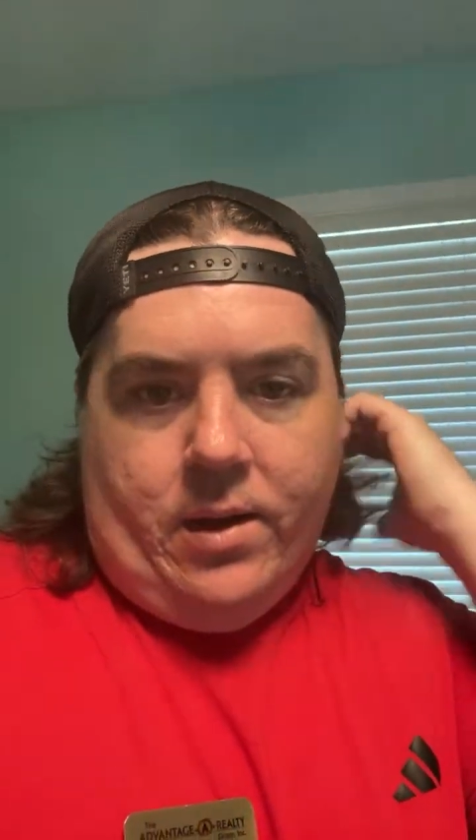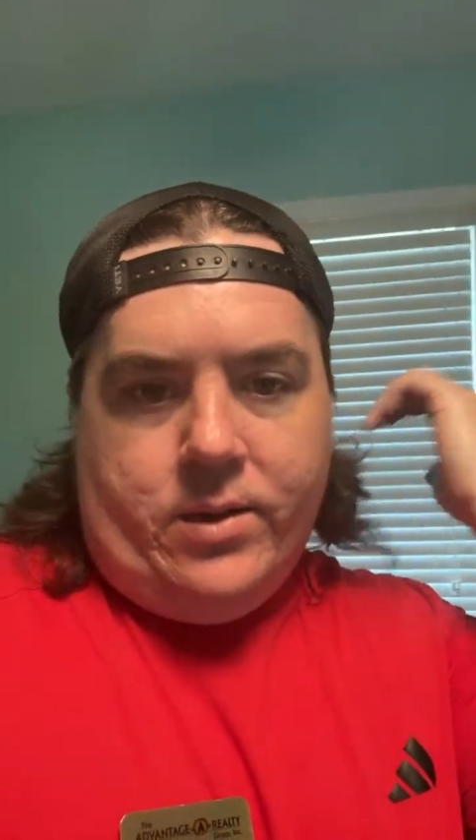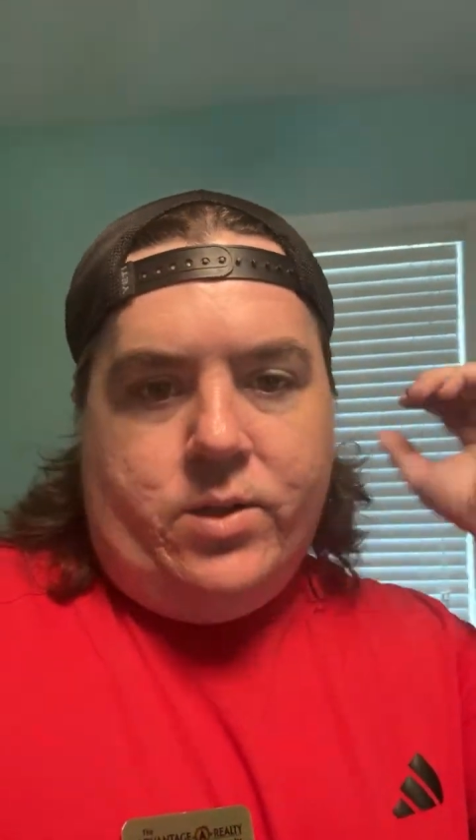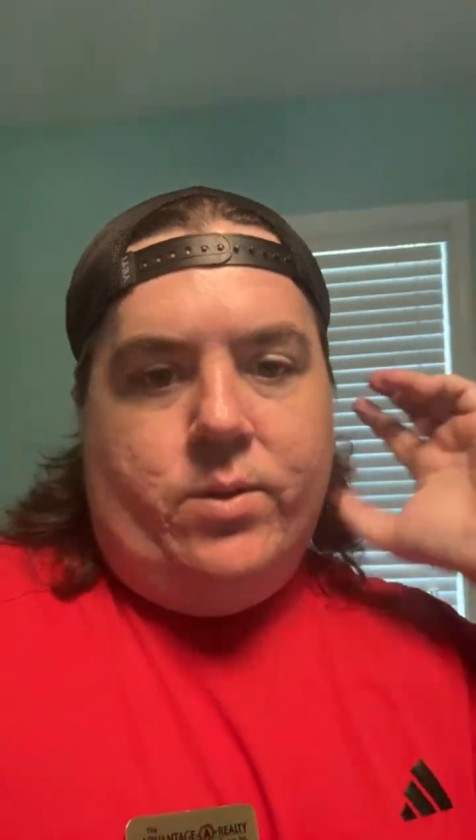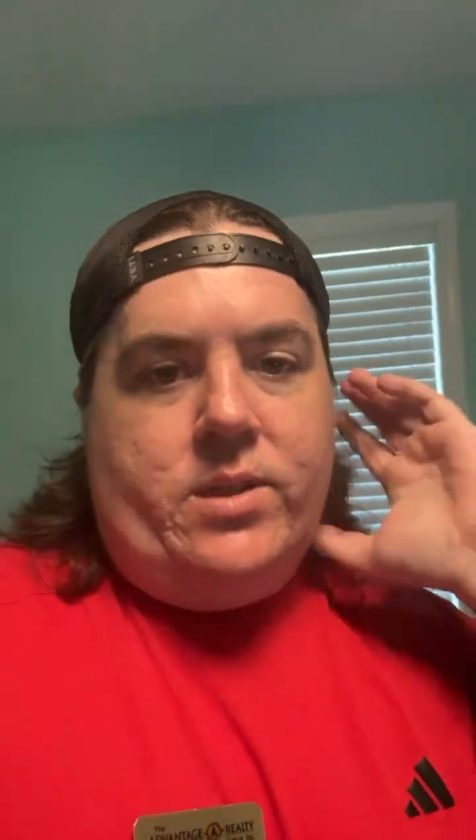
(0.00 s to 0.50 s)

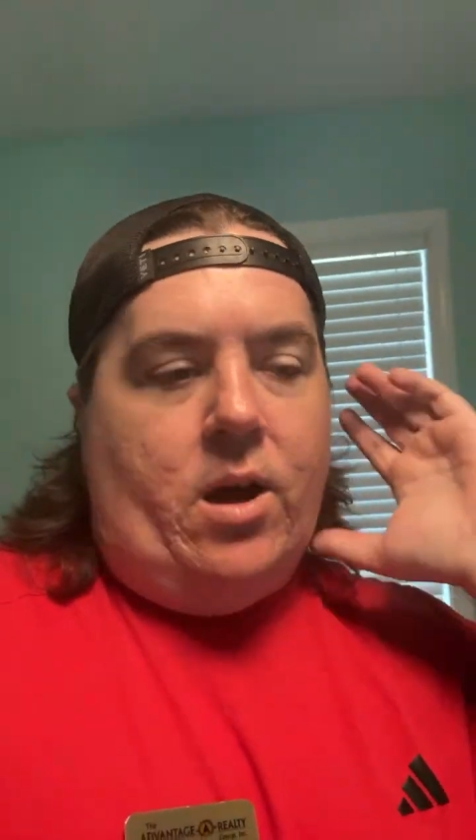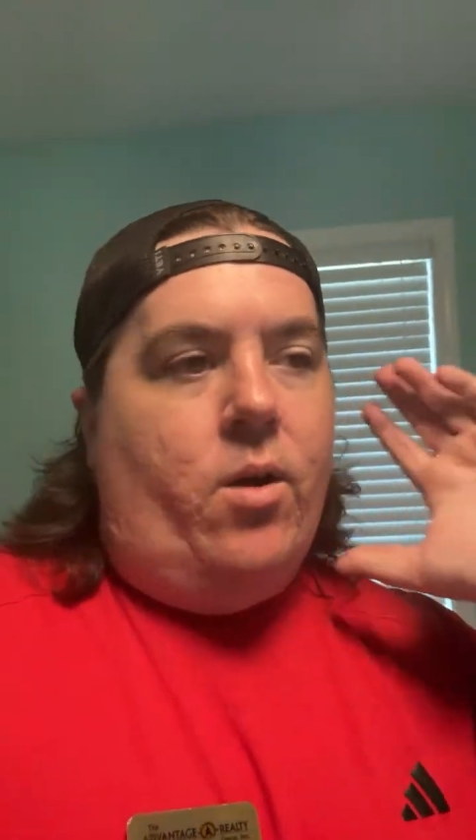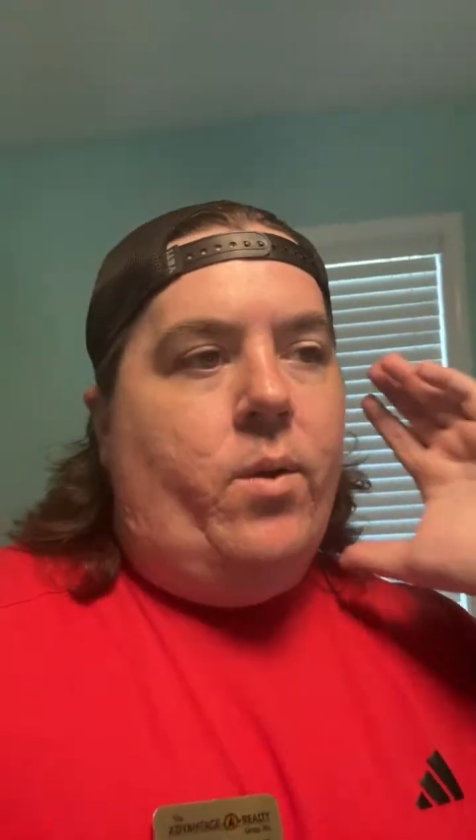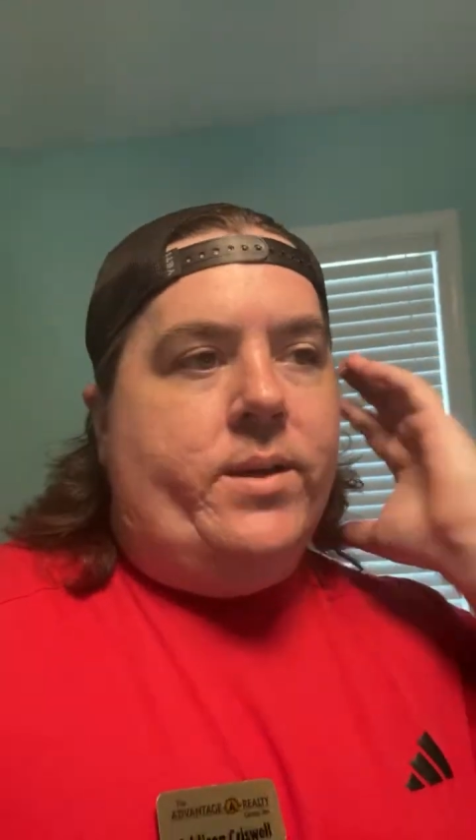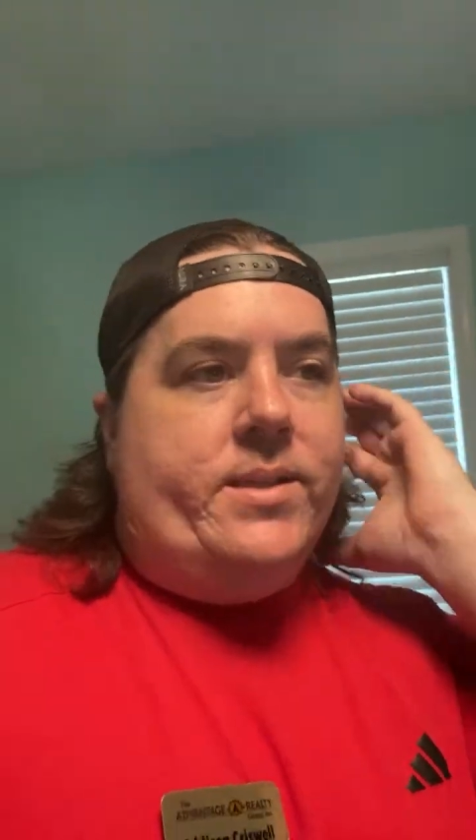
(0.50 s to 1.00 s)
So it's
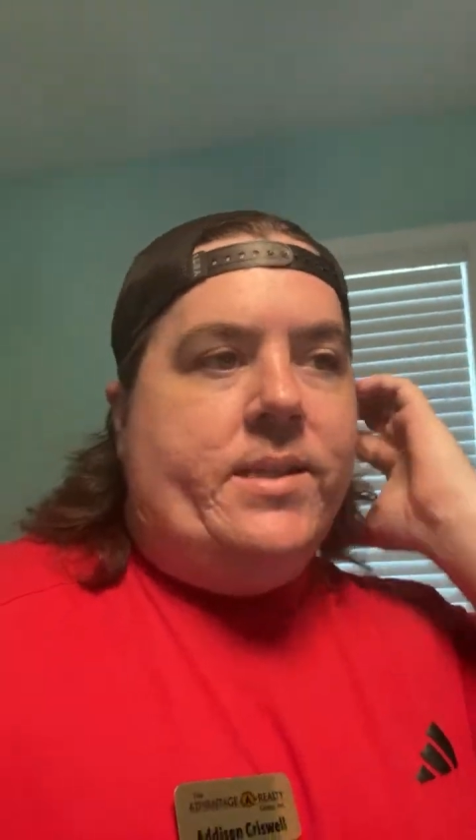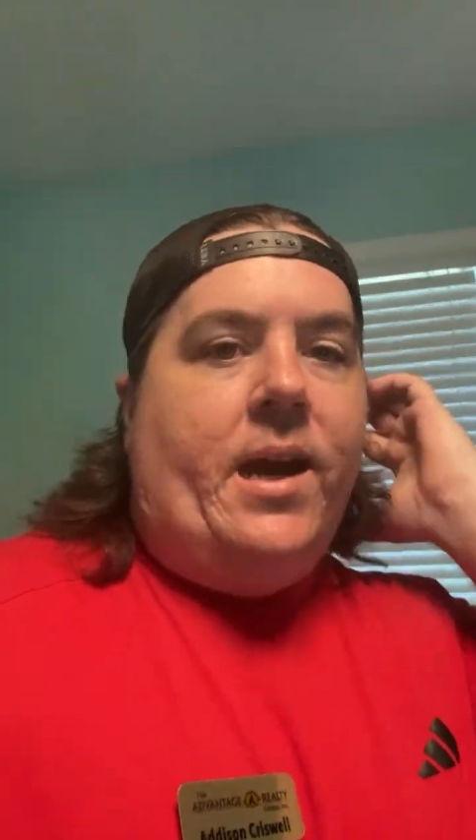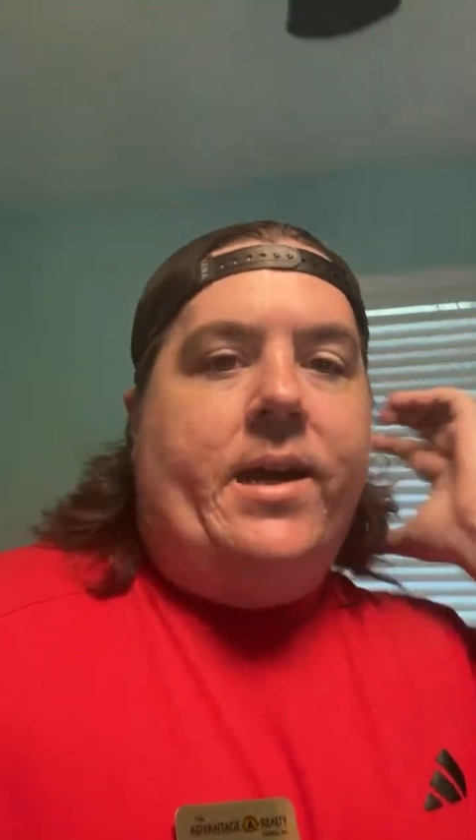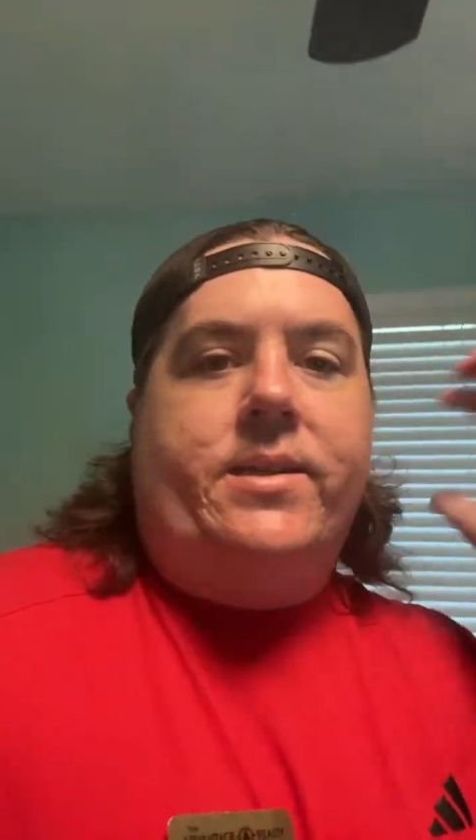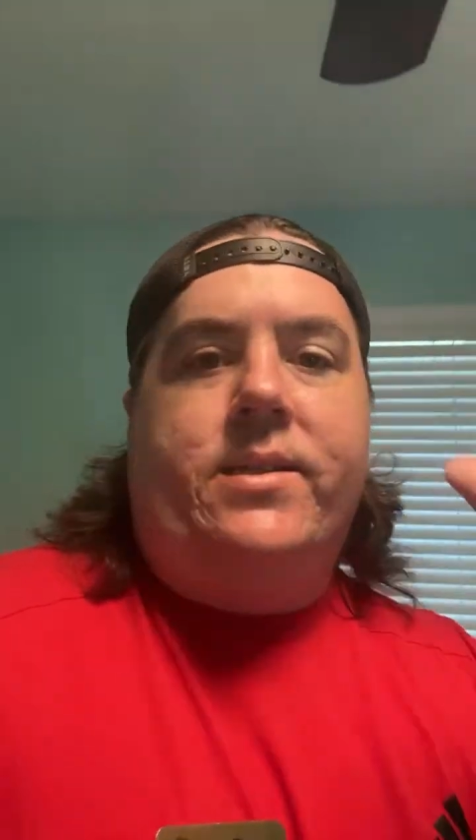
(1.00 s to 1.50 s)
always
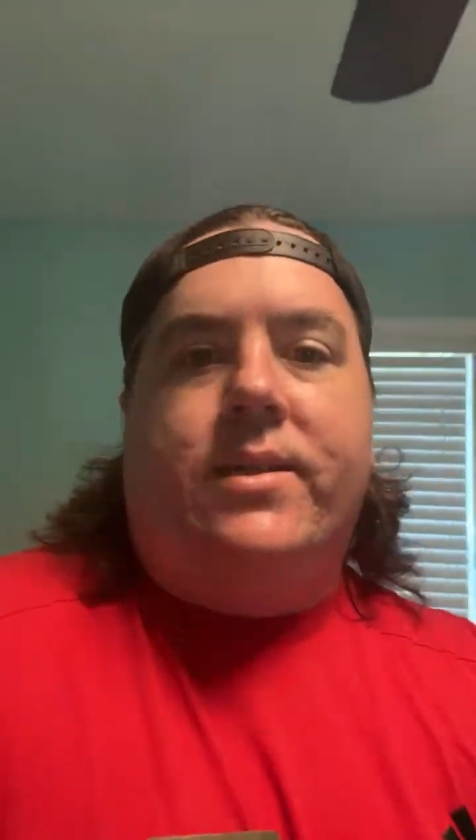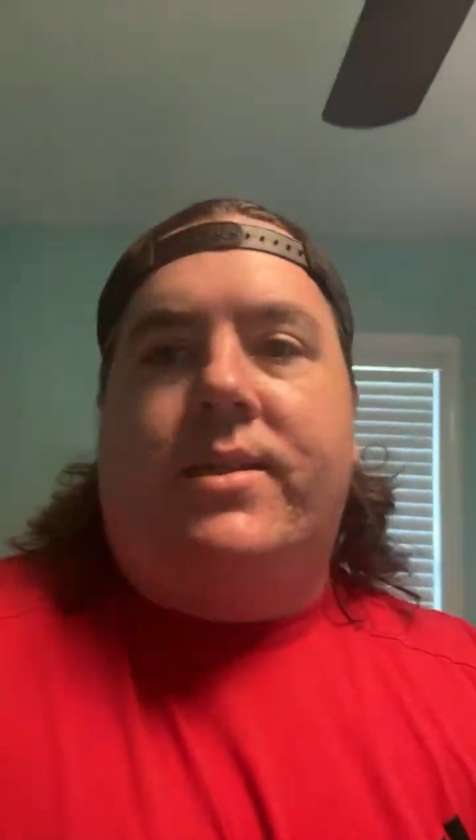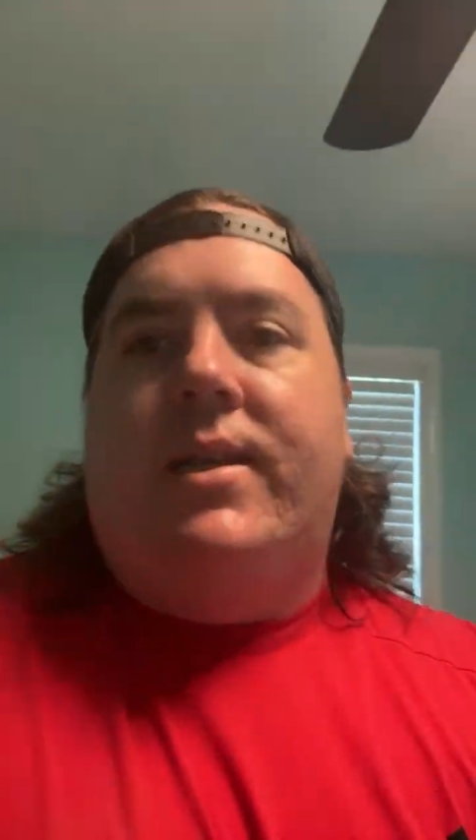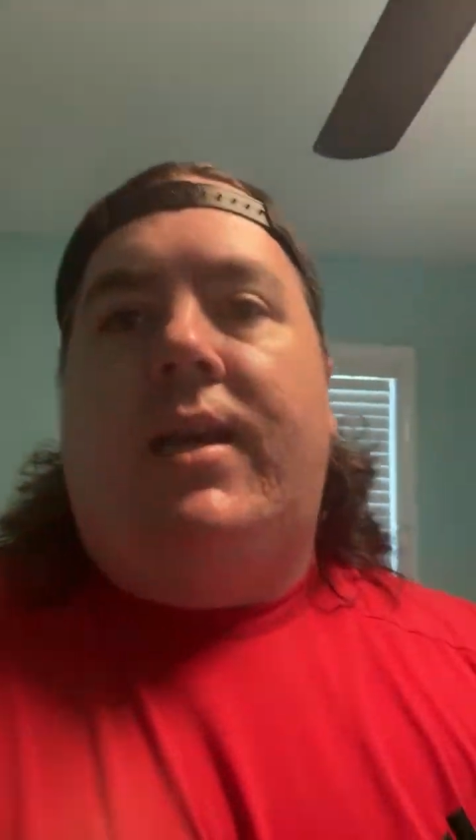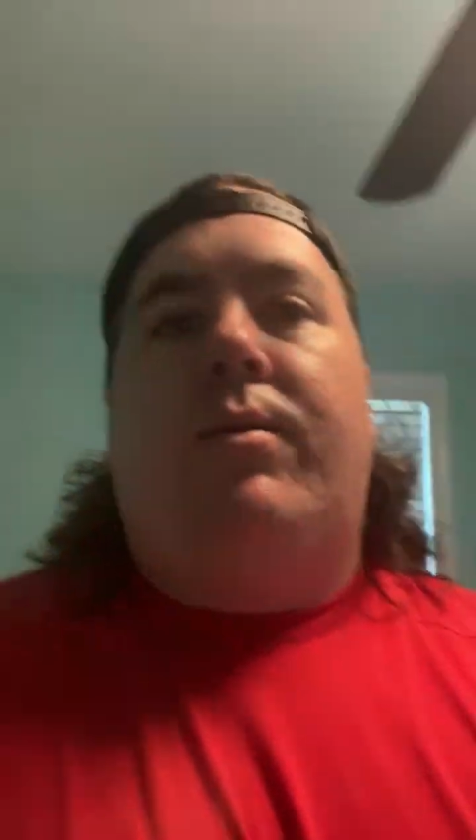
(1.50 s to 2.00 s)
nice to
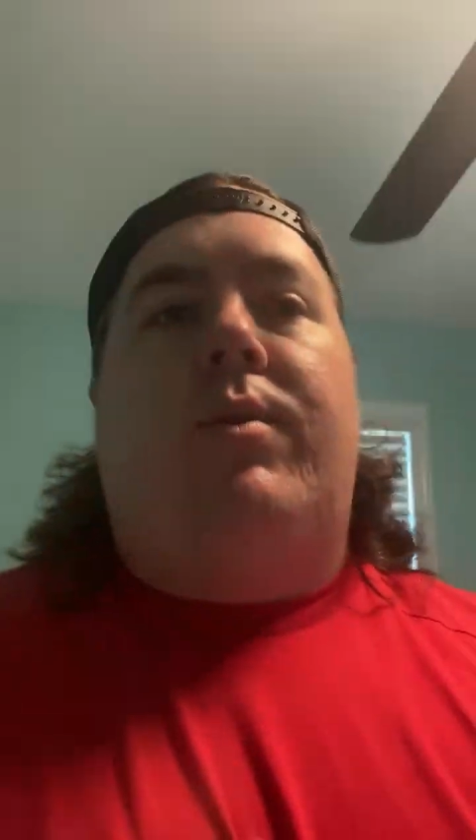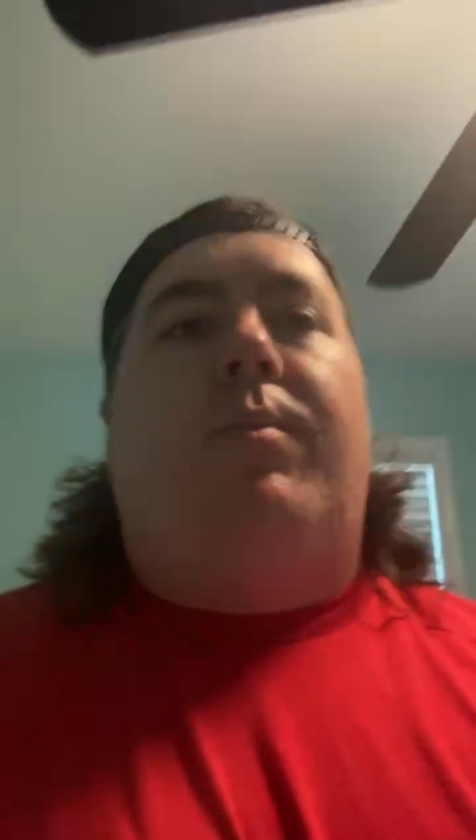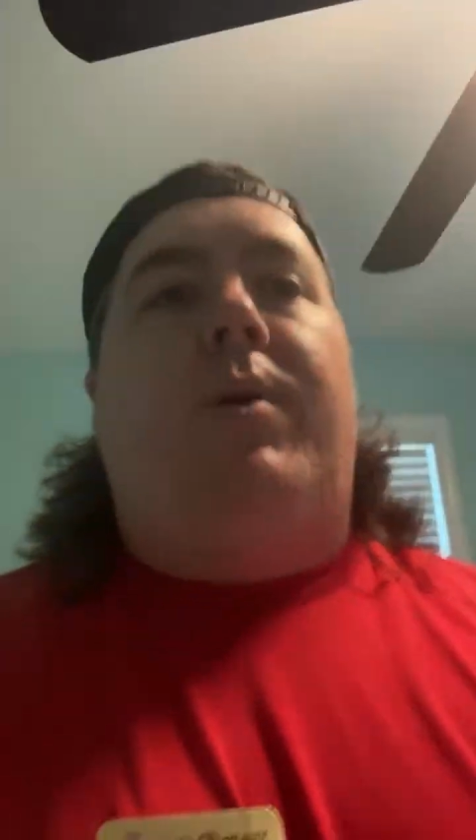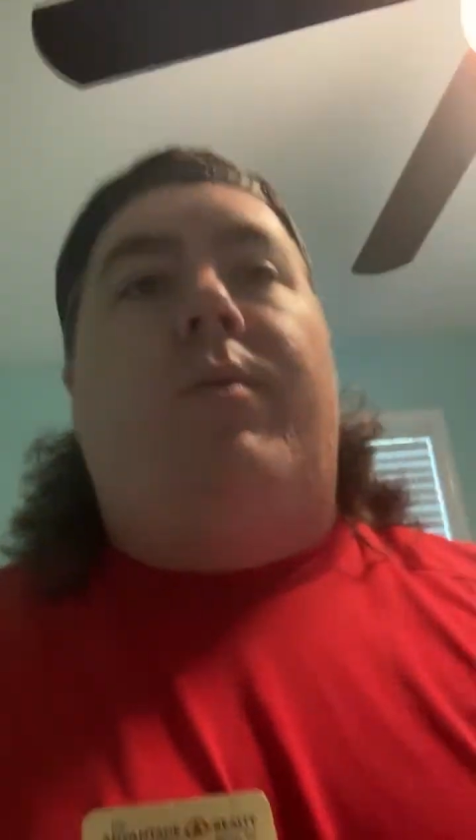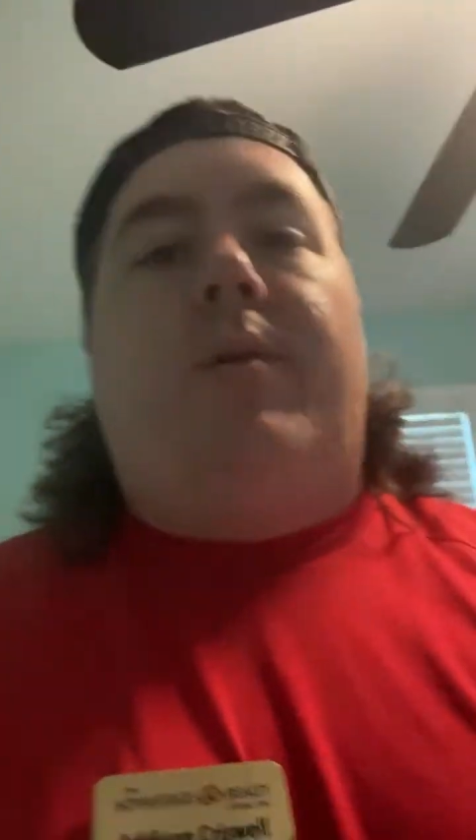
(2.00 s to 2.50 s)
see when the
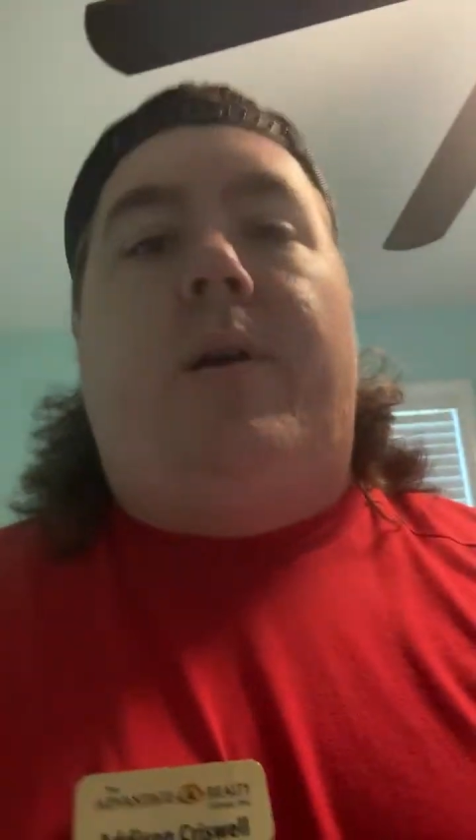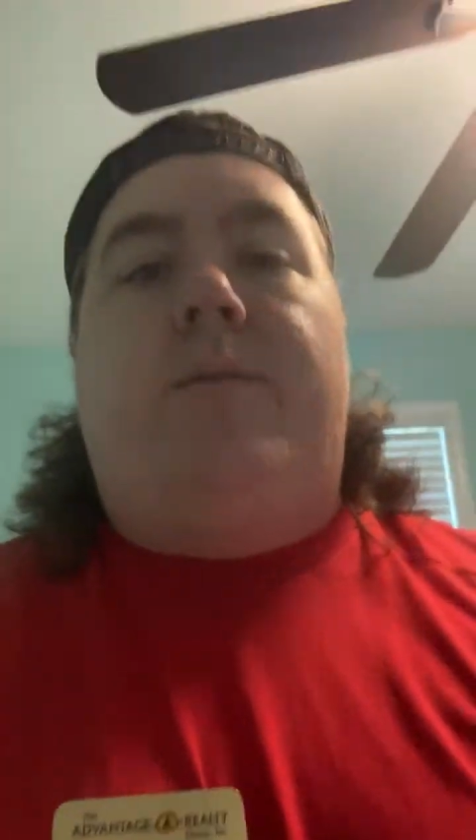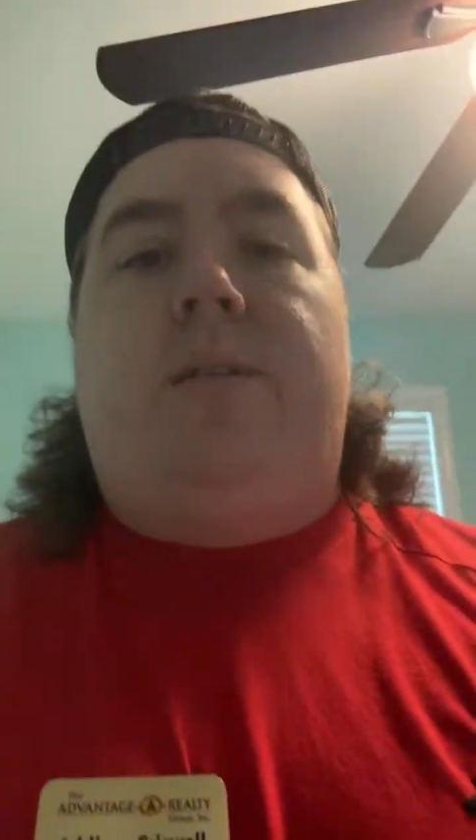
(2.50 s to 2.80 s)
builder goes